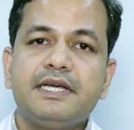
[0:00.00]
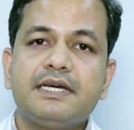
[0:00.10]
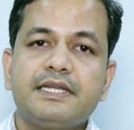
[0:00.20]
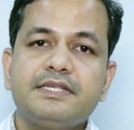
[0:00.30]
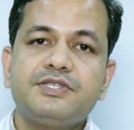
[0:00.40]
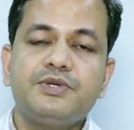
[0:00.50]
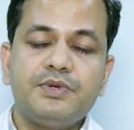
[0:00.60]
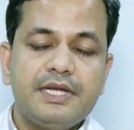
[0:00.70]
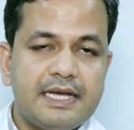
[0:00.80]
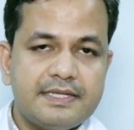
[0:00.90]
increased
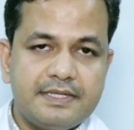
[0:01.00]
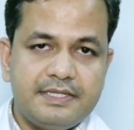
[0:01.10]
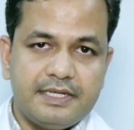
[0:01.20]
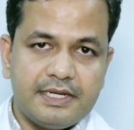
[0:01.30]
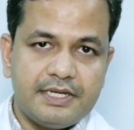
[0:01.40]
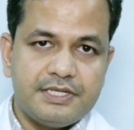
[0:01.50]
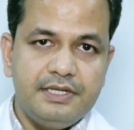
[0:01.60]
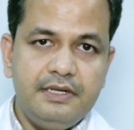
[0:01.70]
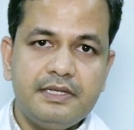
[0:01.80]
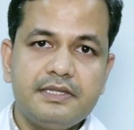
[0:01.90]
uric acid
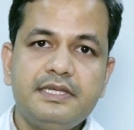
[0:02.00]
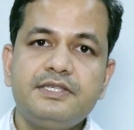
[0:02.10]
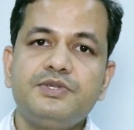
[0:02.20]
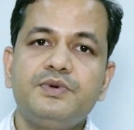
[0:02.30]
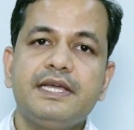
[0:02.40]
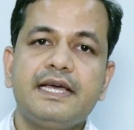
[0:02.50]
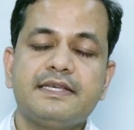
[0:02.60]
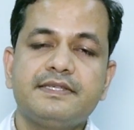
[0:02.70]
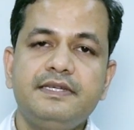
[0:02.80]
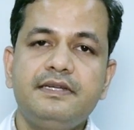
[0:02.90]
generation. This uric
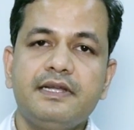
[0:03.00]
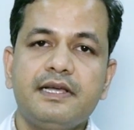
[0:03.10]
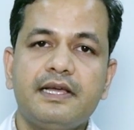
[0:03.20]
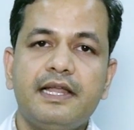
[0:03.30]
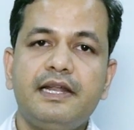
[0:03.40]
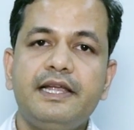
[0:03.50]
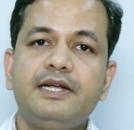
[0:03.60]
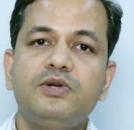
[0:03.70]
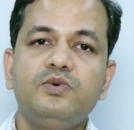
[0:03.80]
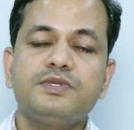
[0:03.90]
acid can
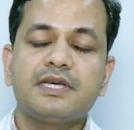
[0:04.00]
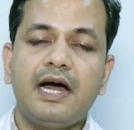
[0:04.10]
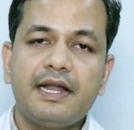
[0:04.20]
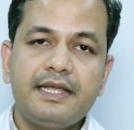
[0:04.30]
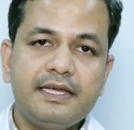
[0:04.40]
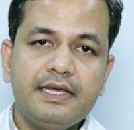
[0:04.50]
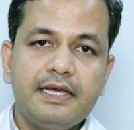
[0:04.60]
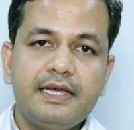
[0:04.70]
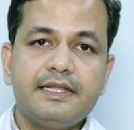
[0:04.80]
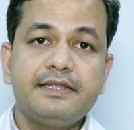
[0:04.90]
lead to scarring
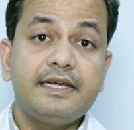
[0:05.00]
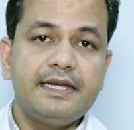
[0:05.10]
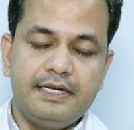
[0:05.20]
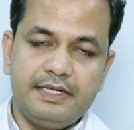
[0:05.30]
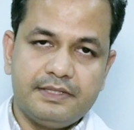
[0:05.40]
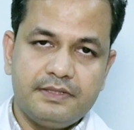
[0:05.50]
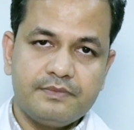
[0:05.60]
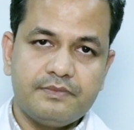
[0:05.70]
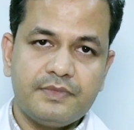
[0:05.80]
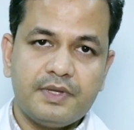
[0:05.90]
in the
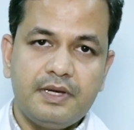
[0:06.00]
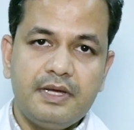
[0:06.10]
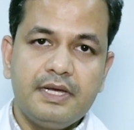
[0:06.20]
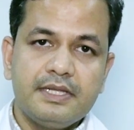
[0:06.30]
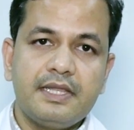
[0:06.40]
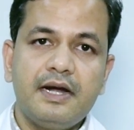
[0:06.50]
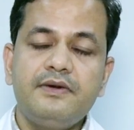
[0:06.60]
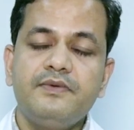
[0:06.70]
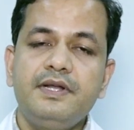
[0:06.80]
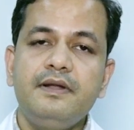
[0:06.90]
kidneys.
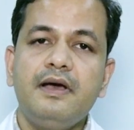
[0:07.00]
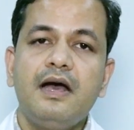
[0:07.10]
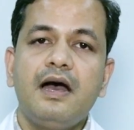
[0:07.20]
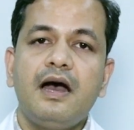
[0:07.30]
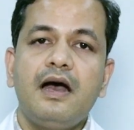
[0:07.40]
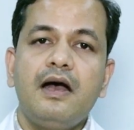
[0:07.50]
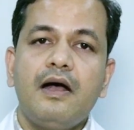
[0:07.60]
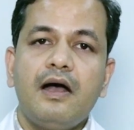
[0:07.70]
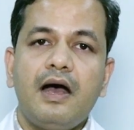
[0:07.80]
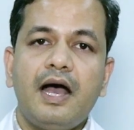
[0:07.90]
Third one,
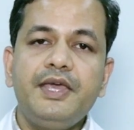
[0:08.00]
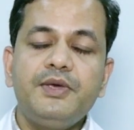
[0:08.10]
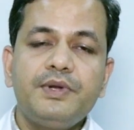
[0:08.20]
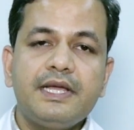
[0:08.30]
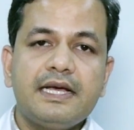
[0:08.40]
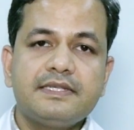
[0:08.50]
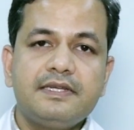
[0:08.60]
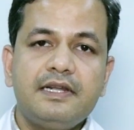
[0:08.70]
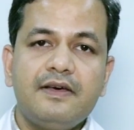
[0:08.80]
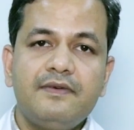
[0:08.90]
high uric
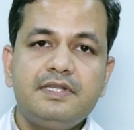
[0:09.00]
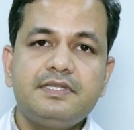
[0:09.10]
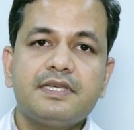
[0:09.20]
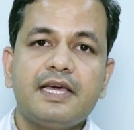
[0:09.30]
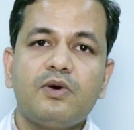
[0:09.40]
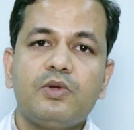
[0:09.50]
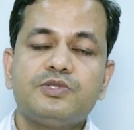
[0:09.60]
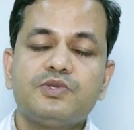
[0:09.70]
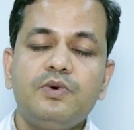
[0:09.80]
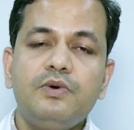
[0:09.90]
acid levels can
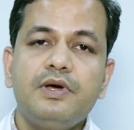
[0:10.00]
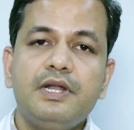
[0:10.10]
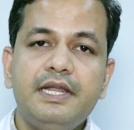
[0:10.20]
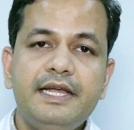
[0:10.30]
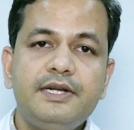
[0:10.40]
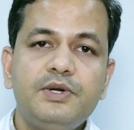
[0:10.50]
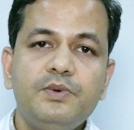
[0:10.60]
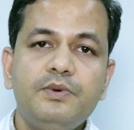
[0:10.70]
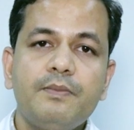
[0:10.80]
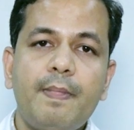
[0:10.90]
also lead
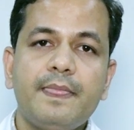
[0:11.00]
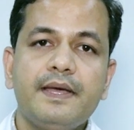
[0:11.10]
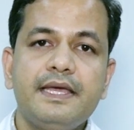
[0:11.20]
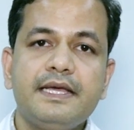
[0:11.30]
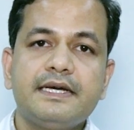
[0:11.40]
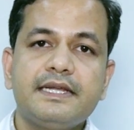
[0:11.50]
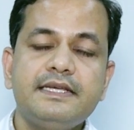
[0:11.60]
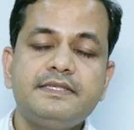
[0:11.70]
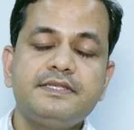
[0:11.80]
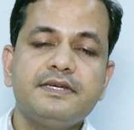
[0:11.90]
to
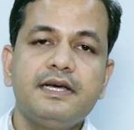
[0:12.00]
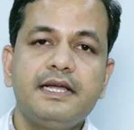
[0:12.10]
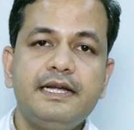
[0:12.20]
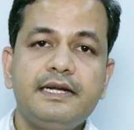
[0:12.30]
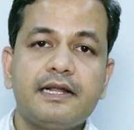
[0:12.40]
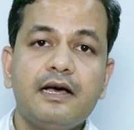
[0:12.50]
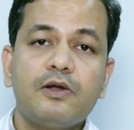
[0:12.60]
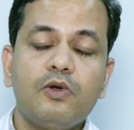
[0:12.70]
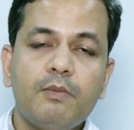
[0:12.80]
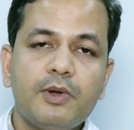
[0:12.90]
increased
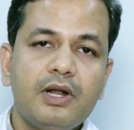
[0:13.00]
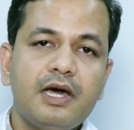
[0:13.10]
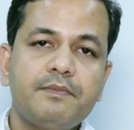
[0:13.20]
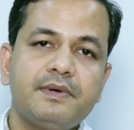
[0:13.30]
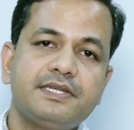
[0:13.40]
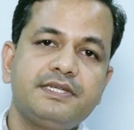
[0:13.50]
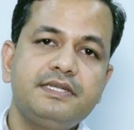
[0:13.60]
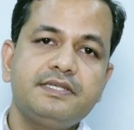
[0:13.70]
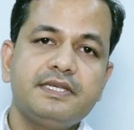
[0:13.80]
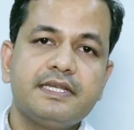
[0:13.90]
intraglomerular
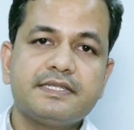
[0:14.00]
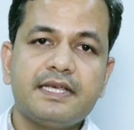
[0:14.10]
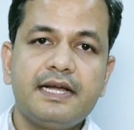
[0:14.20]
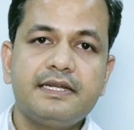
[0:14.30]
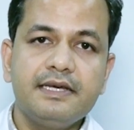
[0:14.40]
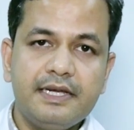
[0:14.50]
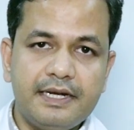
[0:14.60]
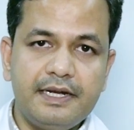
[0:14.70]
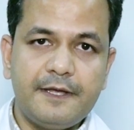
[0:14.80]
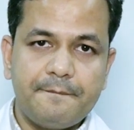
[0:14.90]
pressures inside the
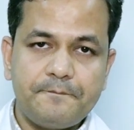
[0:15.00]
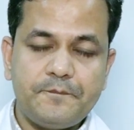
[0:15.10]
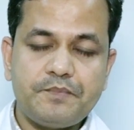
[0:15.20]
kidney.